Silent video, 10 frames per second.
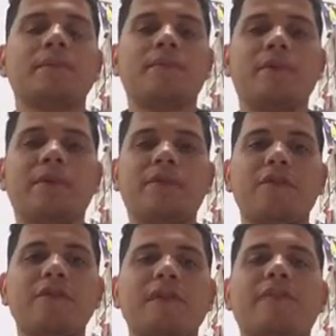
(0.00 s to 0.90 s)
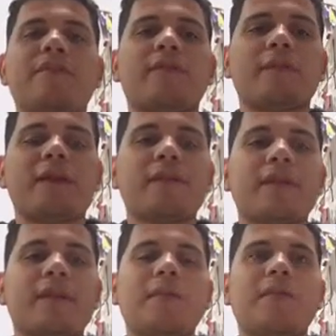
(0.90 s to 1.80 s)
Good afternoon, my name is
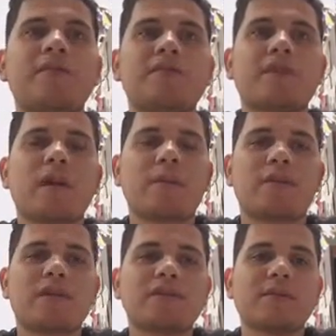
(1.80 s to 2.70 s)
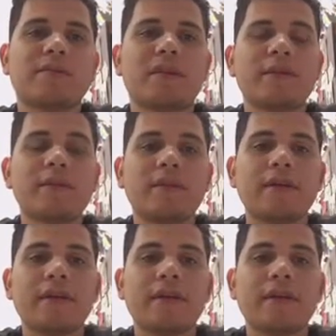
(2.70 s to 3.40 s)
Fabian and I'm going to talk about concept art.